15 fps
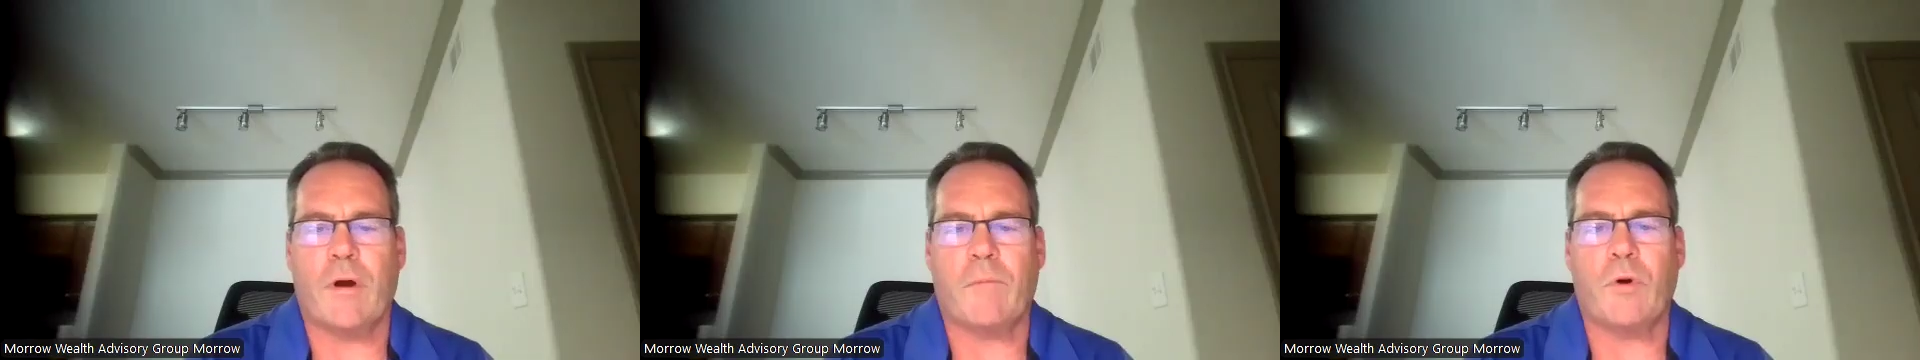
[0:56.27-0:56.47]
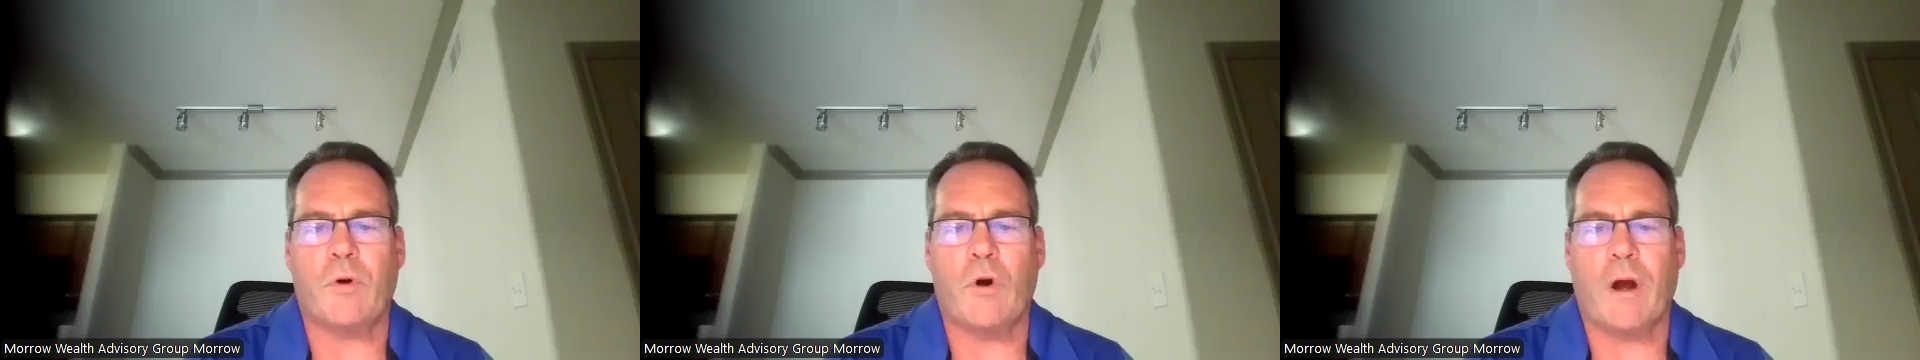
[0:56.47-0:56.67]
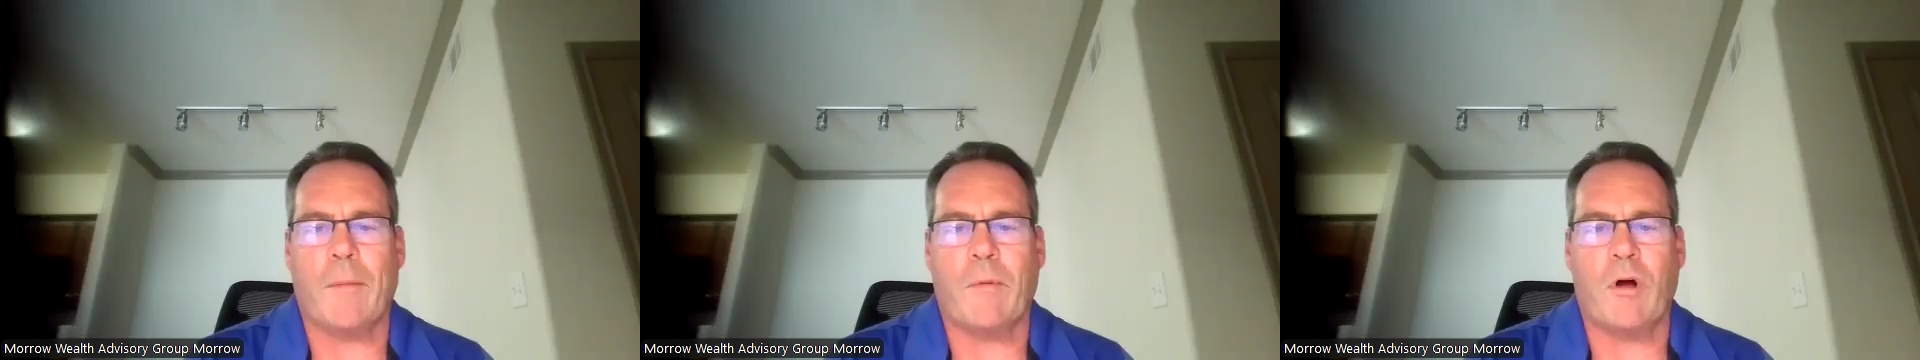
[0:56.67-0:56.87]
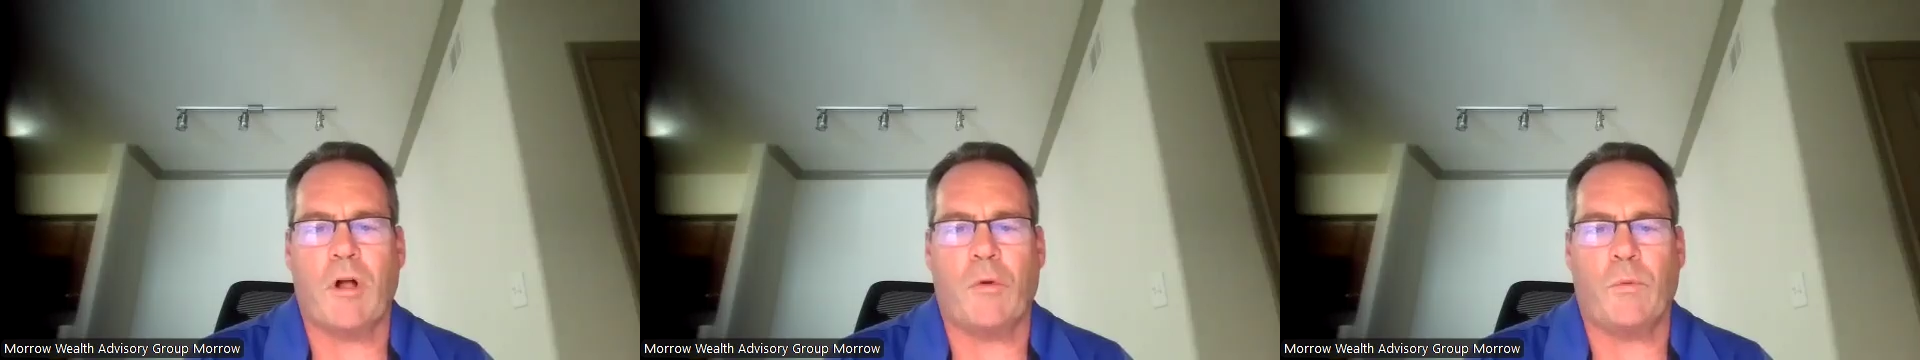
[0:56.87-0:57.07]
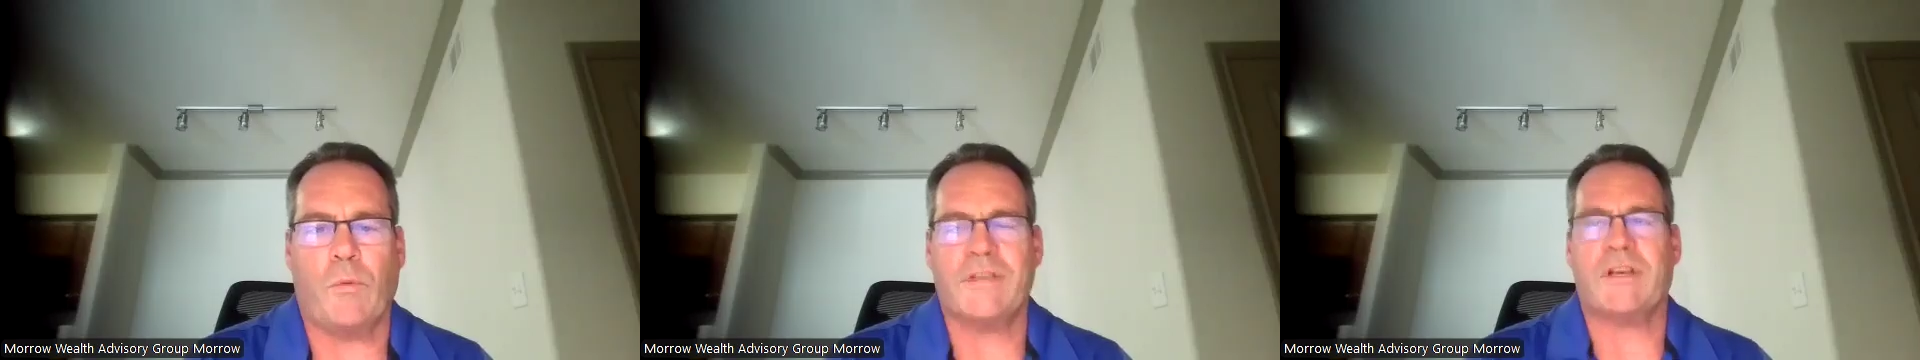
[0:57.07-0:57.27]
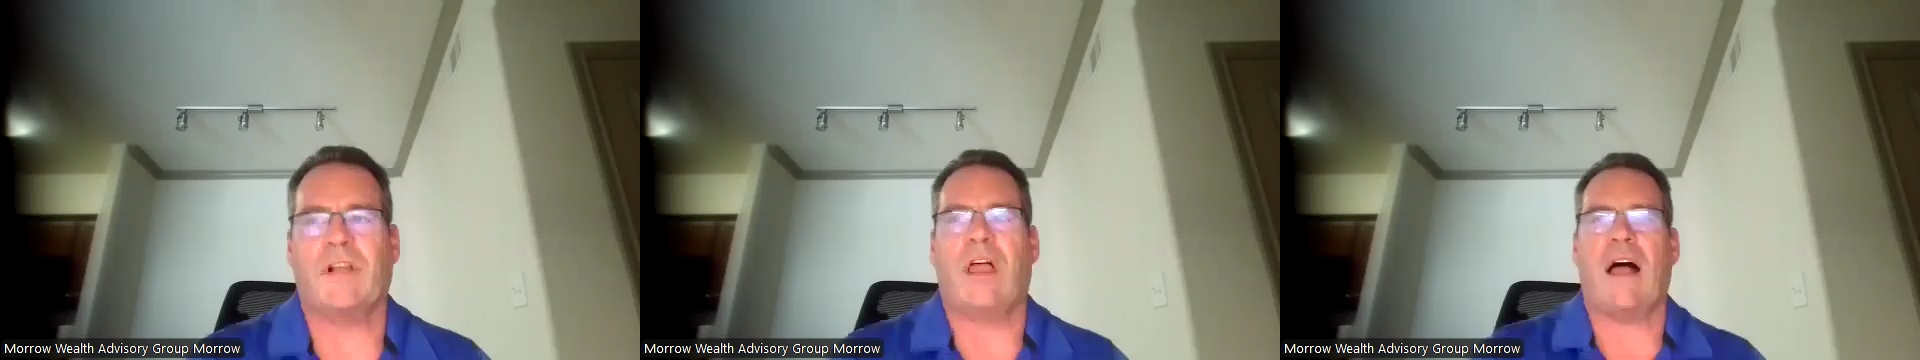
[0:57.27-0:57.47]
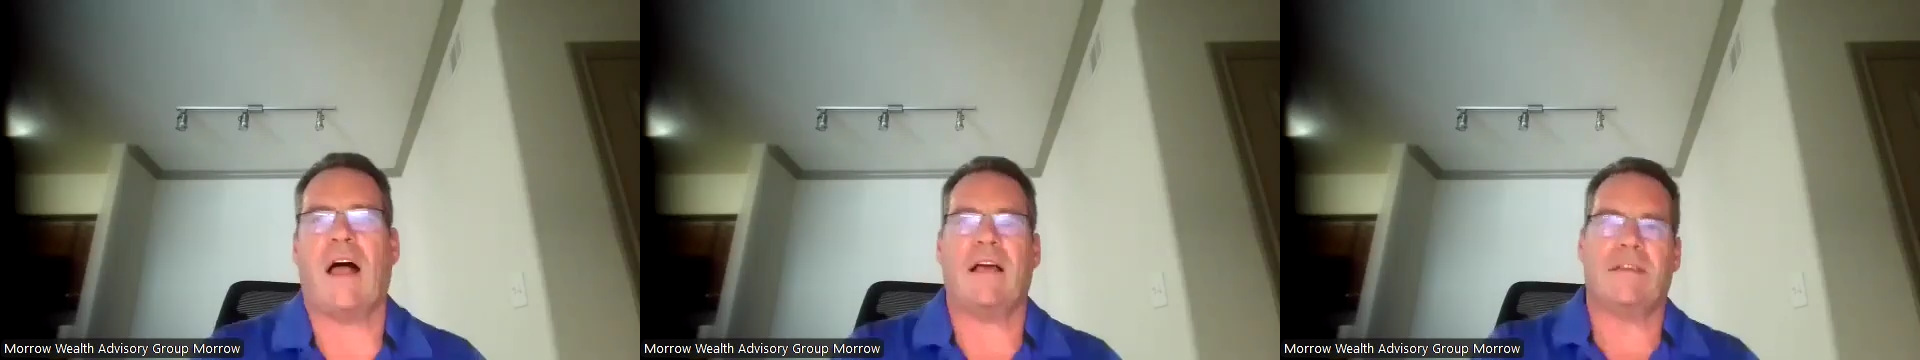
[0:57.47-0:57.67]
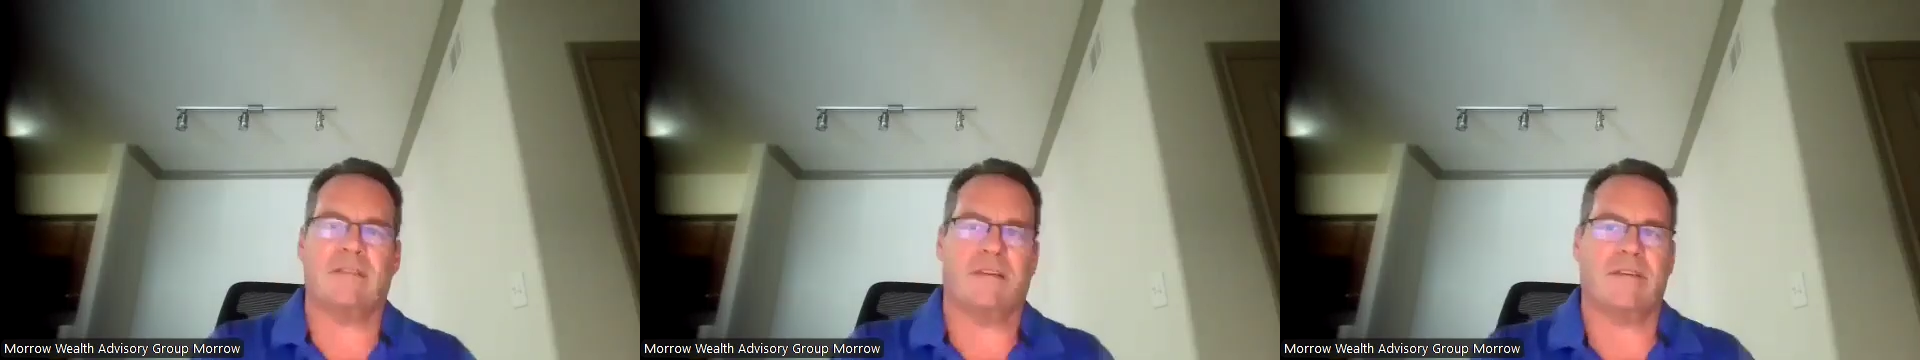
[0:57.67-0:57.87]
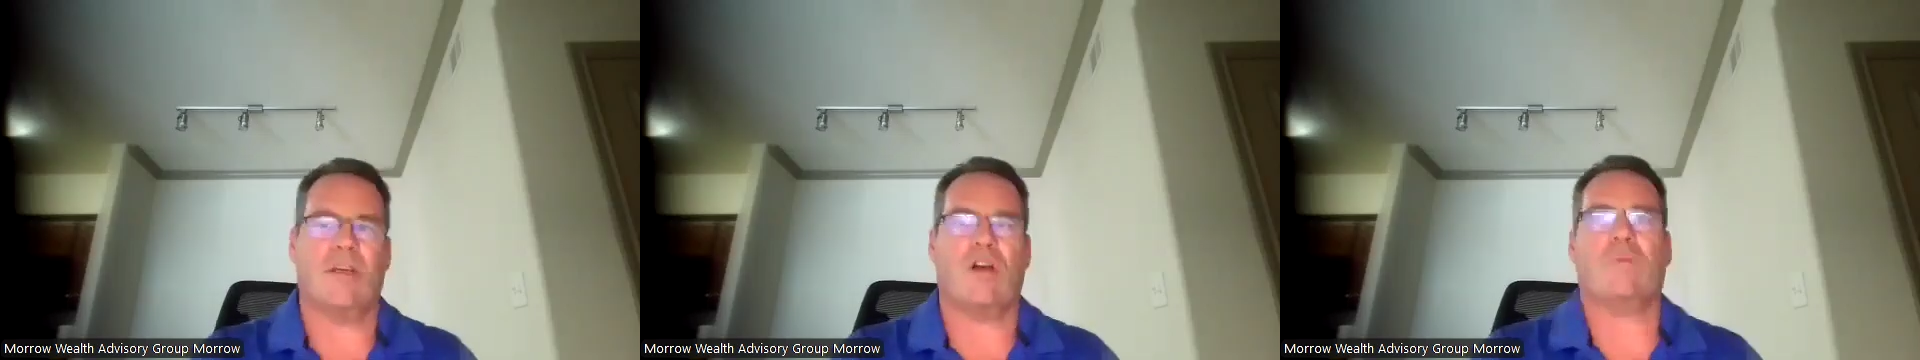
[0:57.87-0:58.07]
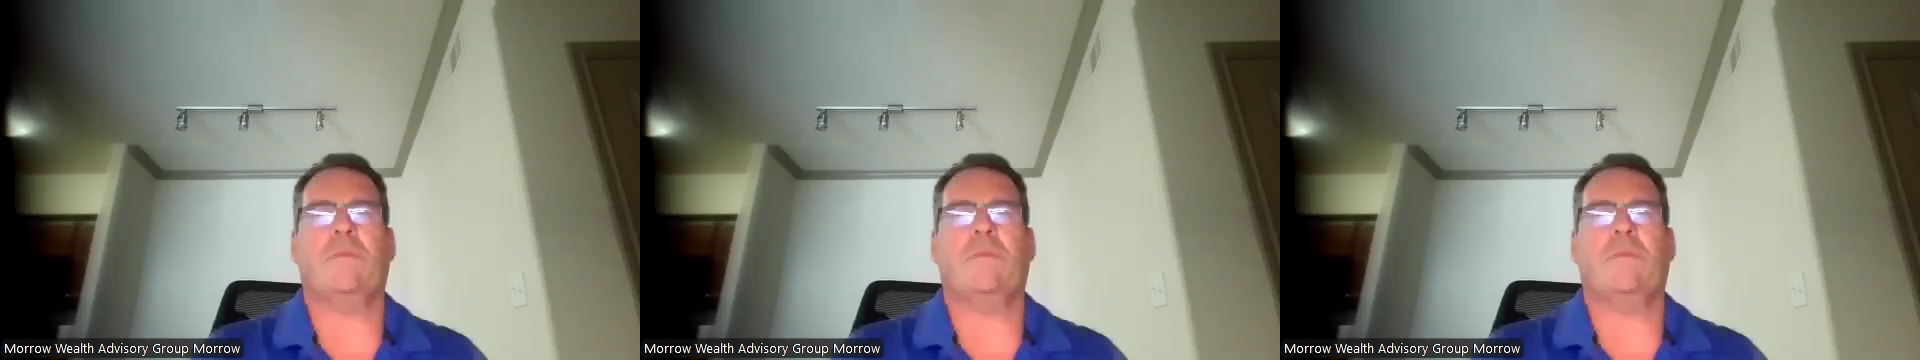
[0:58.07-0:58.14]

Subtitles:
program called Riskalyze that